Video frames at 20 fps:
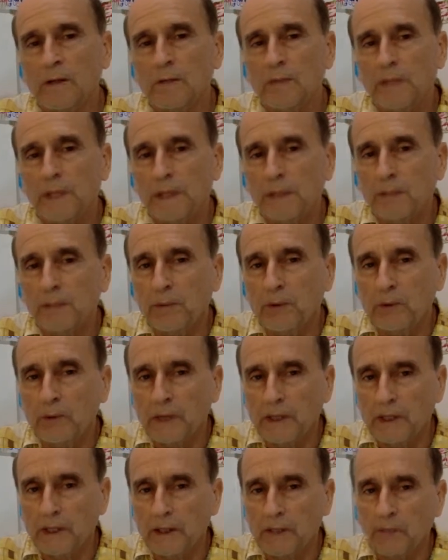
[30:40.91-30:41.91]
people
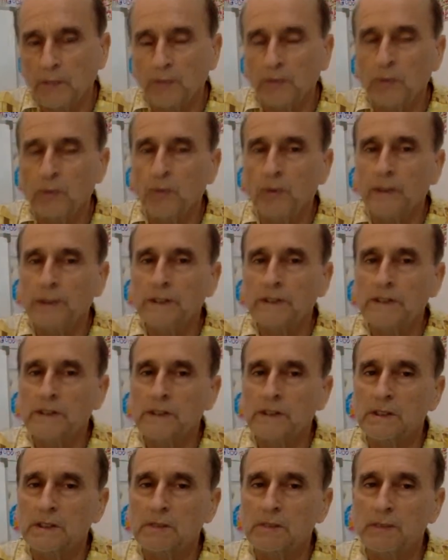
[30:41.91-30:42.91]
and employees
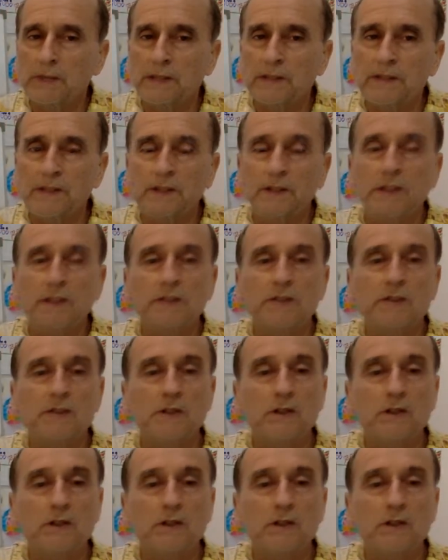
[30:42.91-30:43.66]
and specialists,